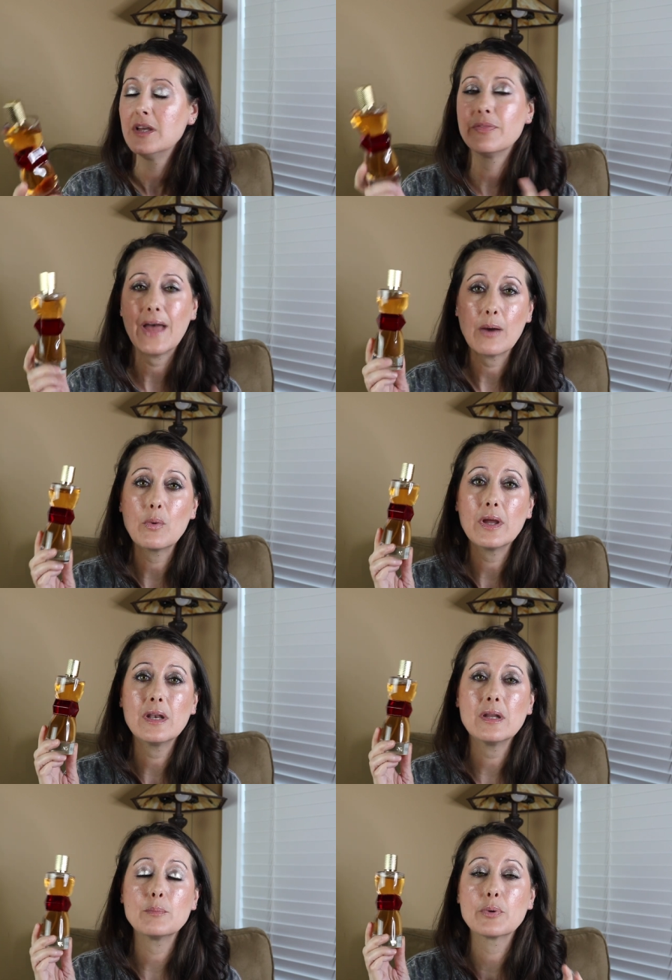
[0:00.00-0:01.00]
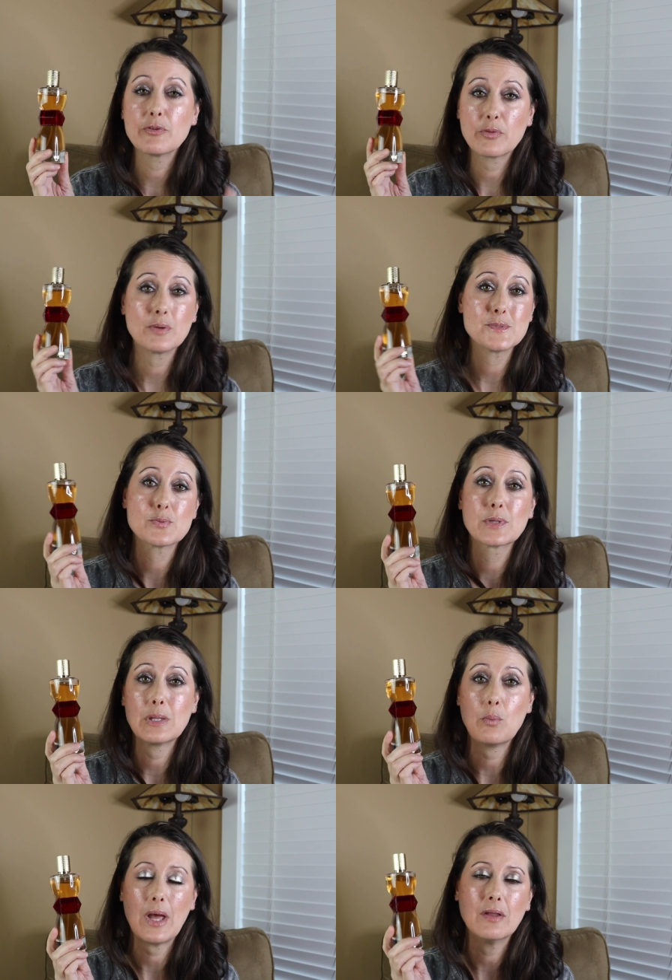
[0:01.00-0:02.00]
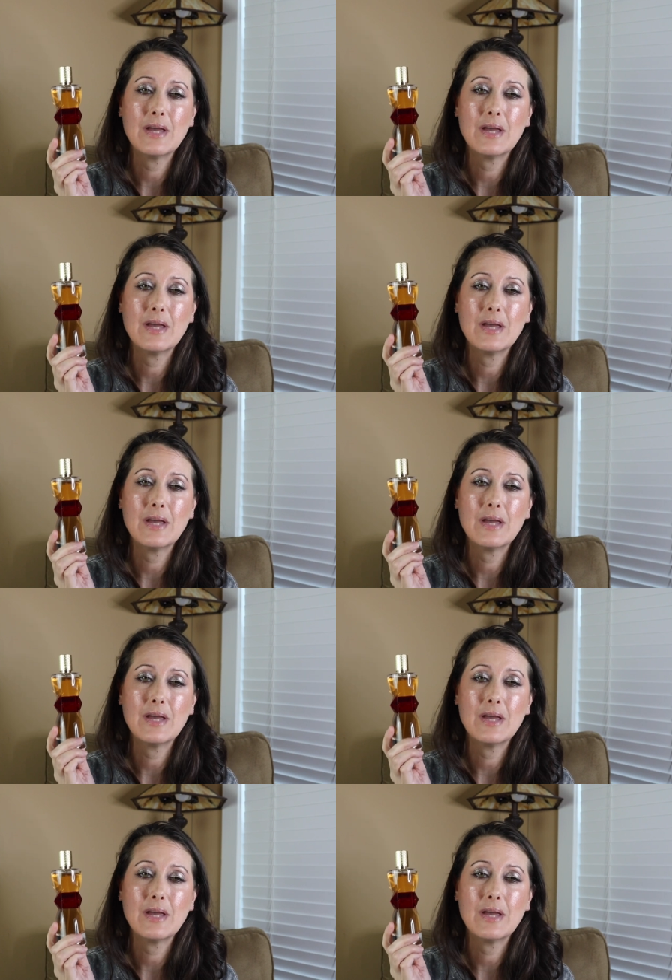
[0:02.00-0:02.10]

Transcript: that one performs really well.